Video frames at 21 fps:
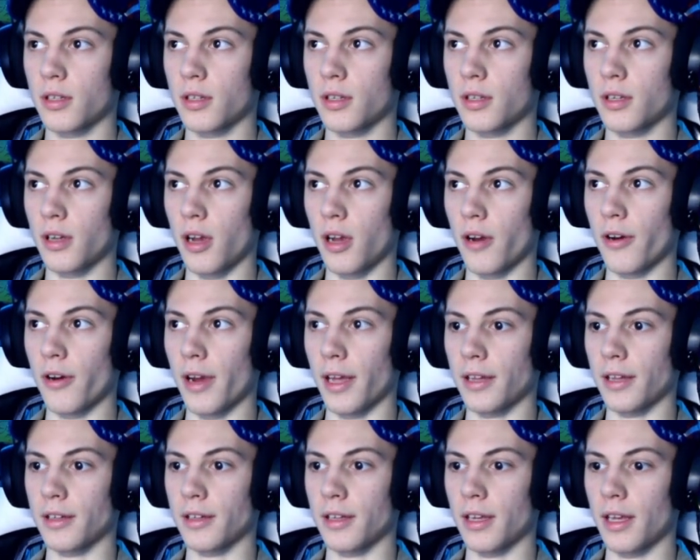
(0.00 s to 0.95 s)
All right,
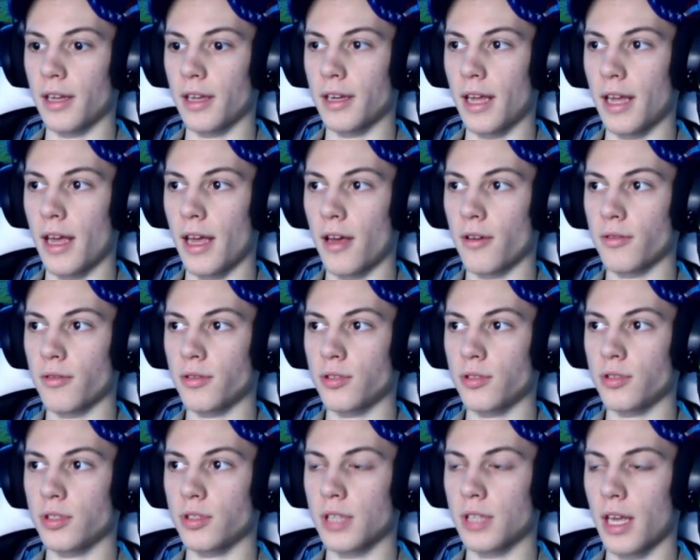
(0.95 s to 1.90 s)
and now you
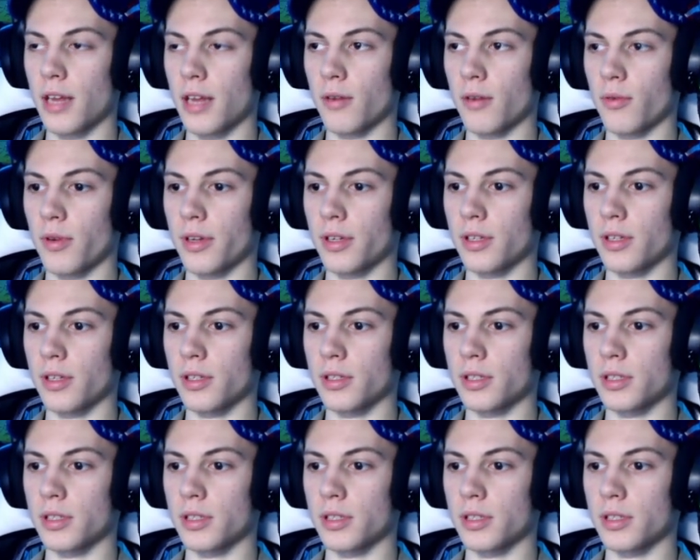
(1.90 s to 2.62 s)
just kind of wanna,